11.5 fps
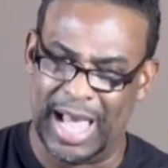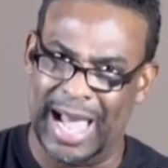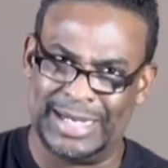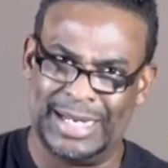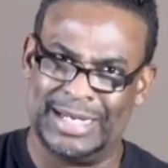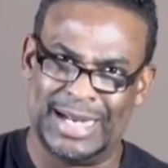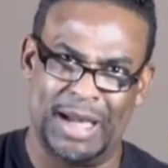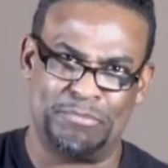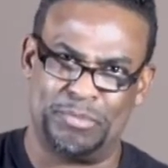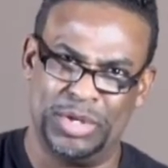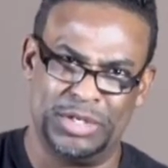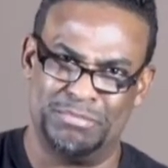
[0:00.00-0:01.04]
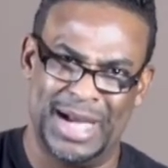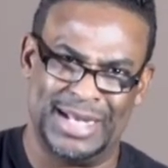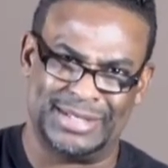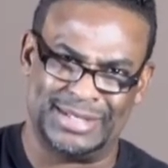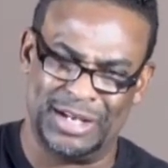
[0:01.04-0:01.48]
I did not put
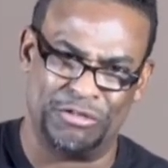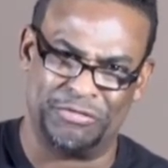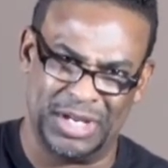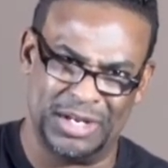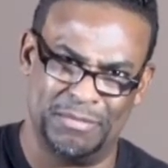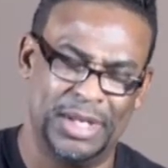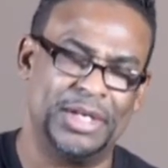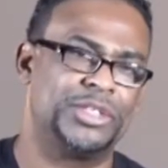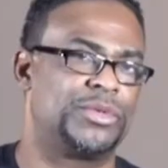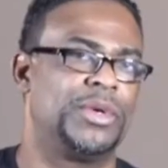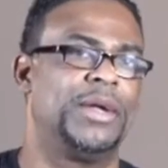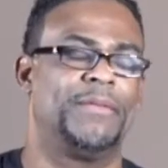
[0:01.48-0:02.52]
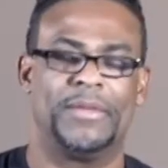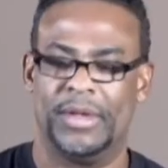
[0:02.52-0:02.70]
myself in ministry.